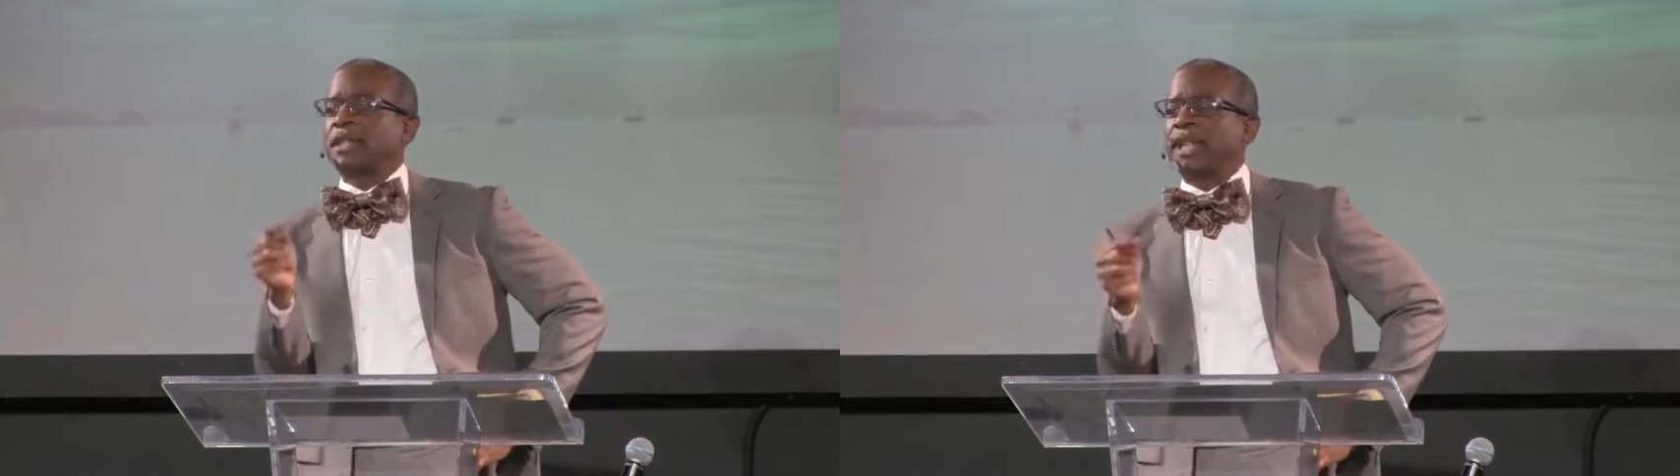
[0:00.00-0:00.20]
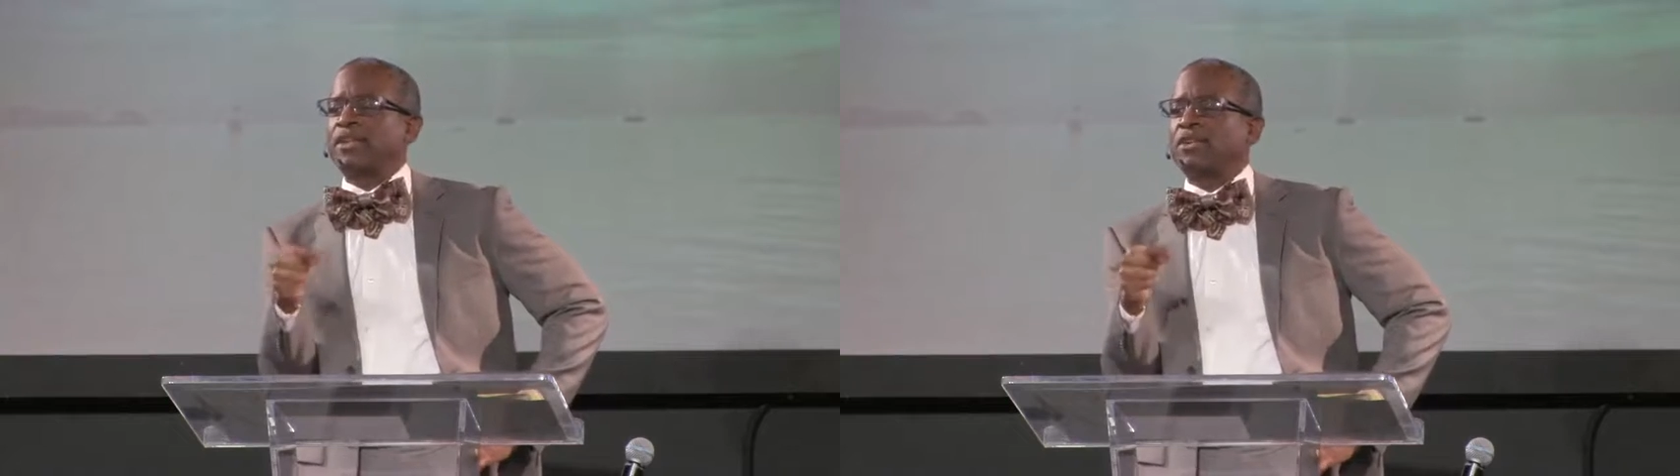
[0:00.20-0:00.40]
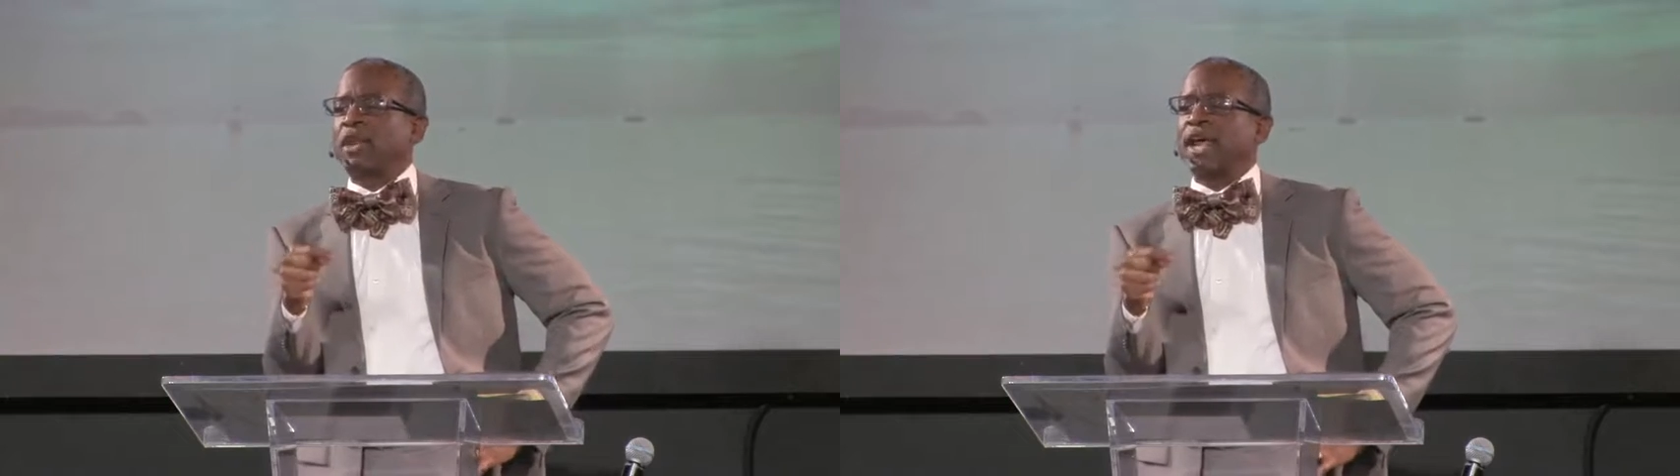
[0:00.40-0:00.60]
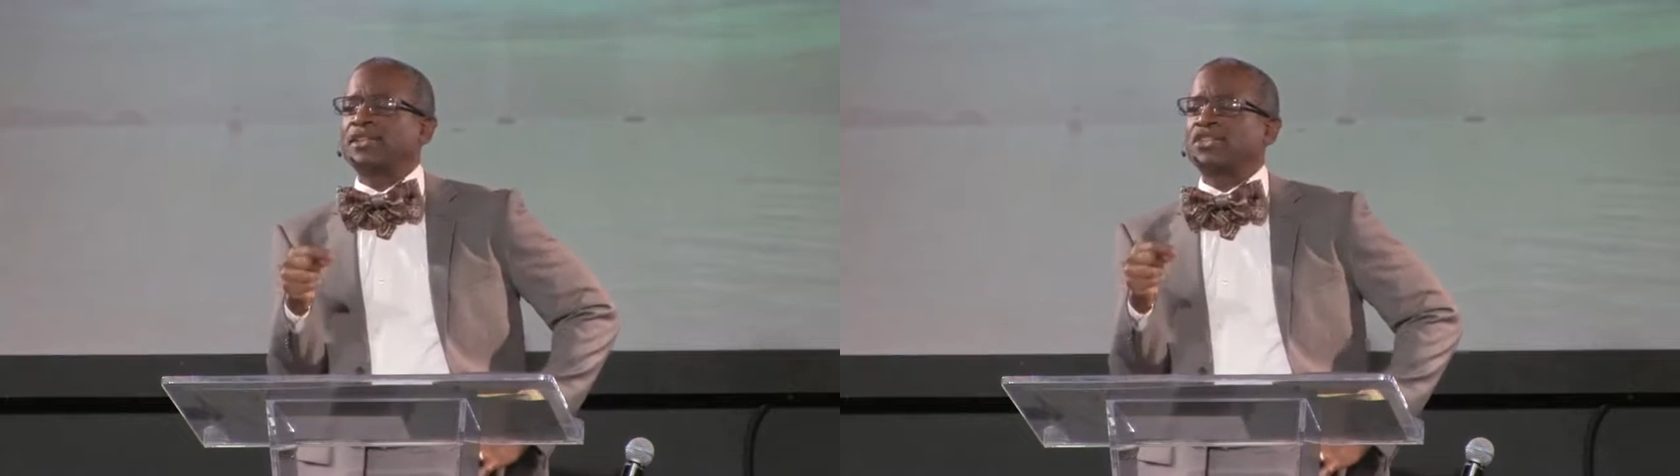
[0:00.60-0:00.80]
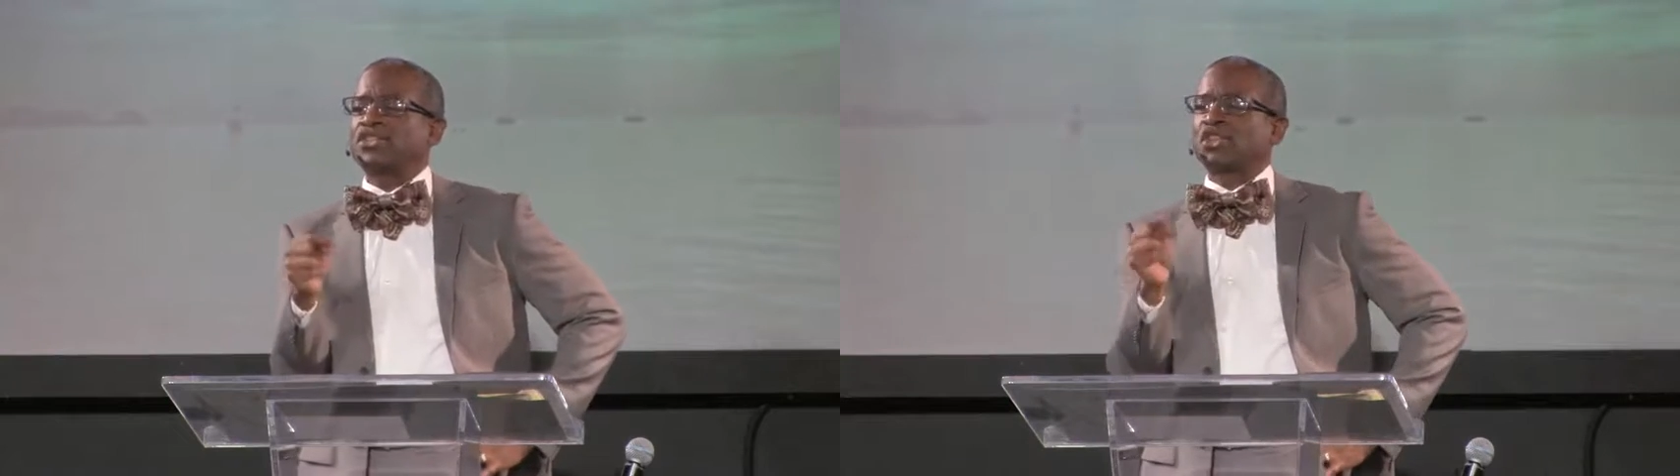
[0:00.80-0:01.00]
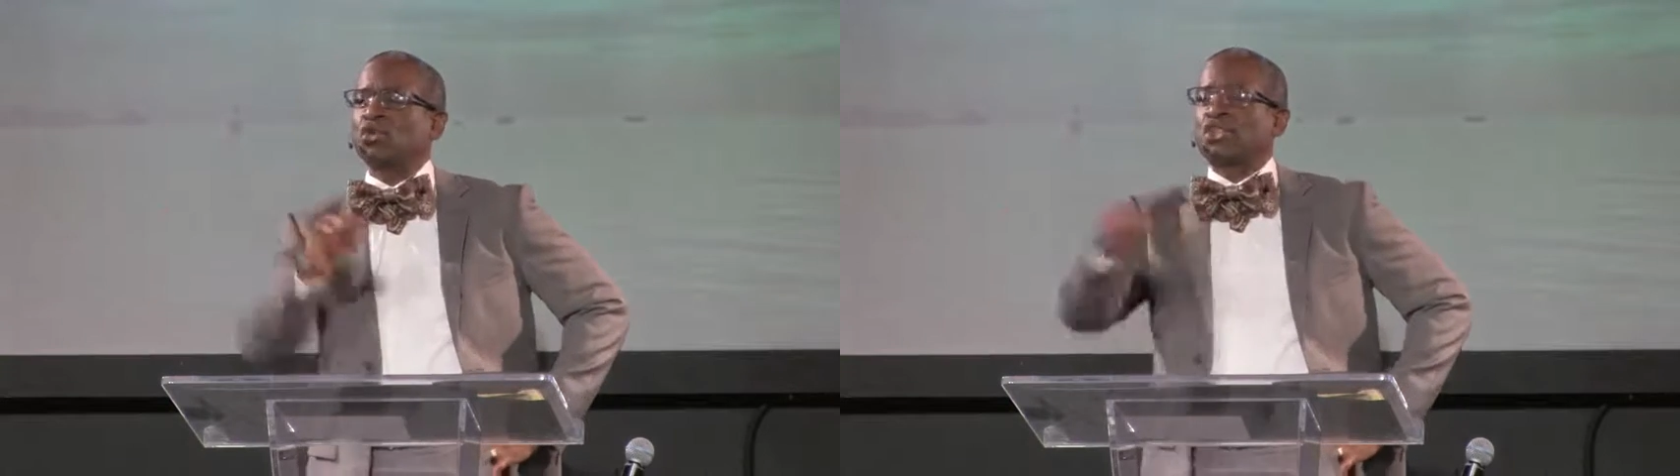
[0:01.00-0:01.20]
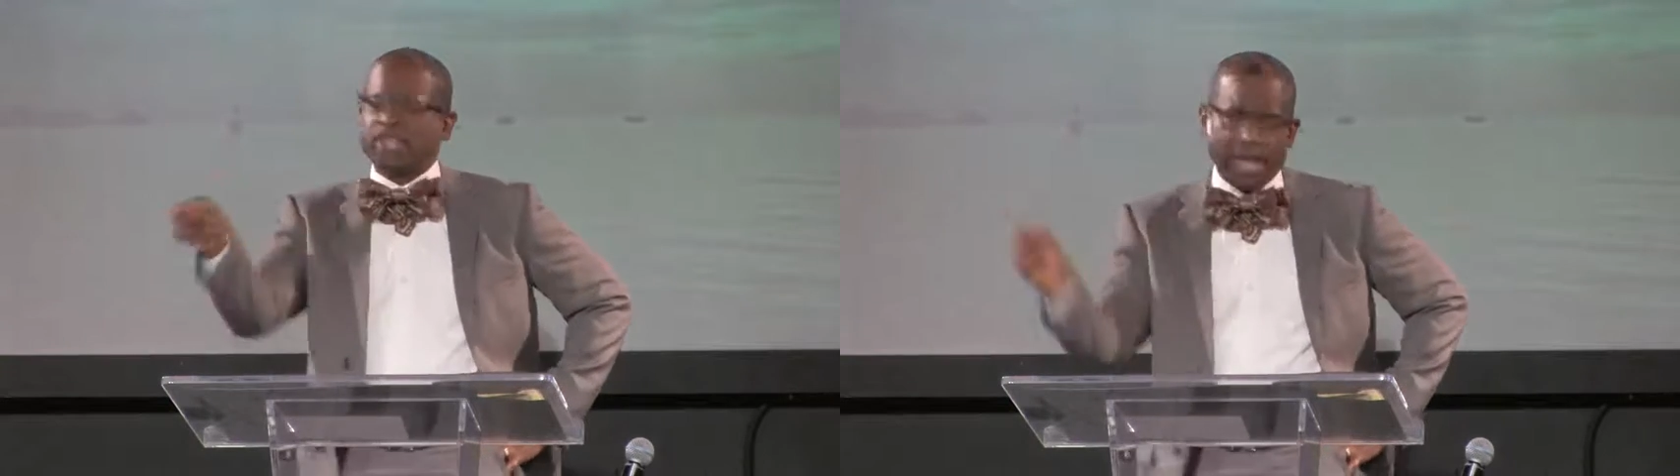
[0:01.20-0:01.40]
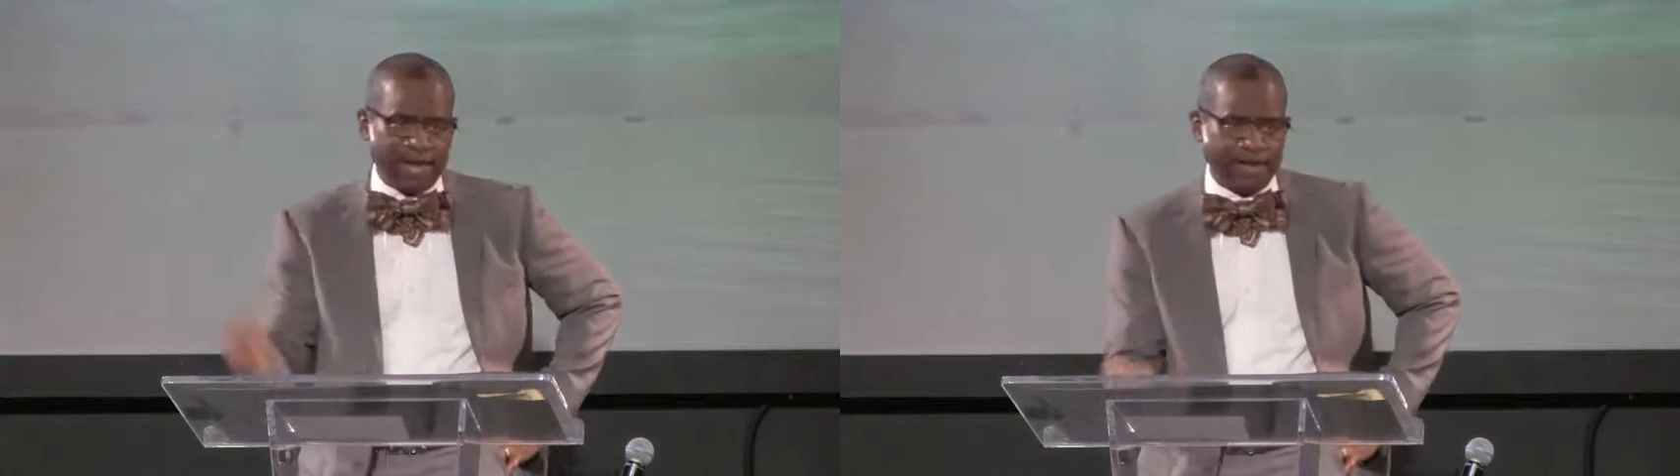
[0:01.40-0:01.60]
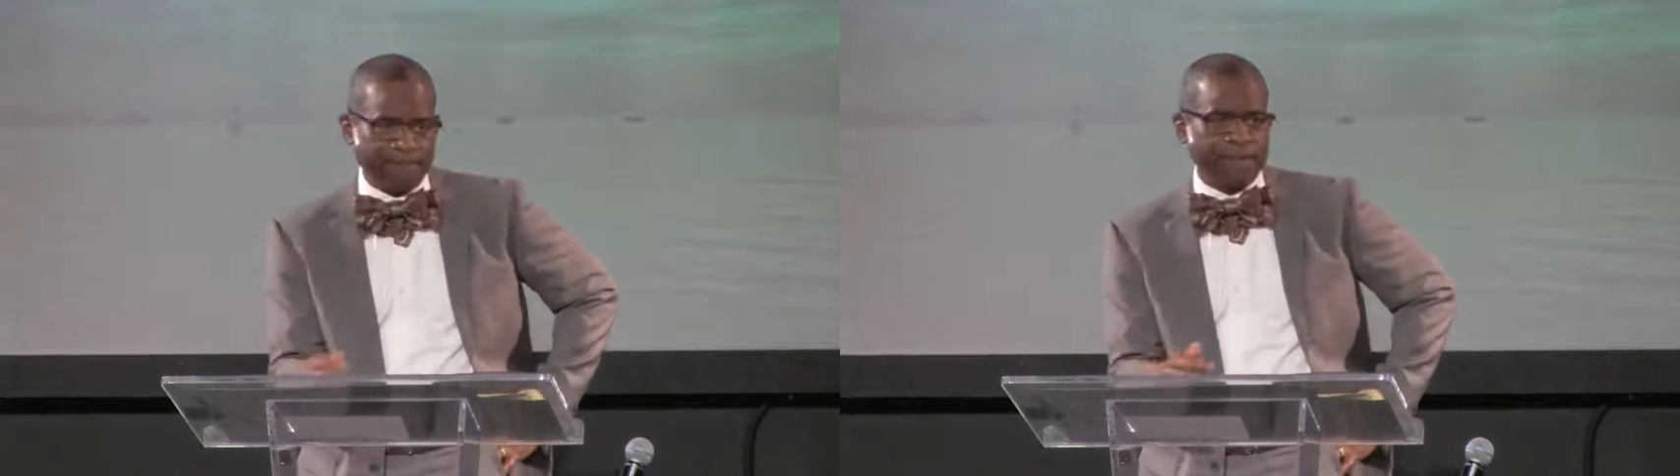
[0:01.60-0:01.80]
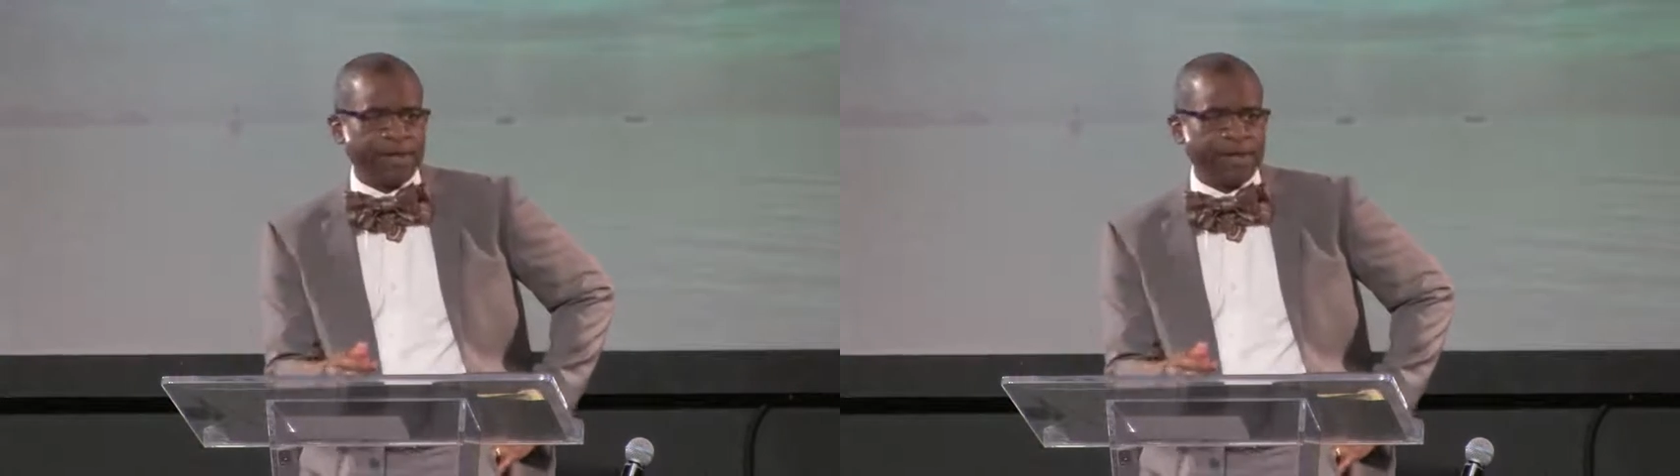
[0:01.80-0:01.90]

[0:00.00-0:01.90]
let your light so shine.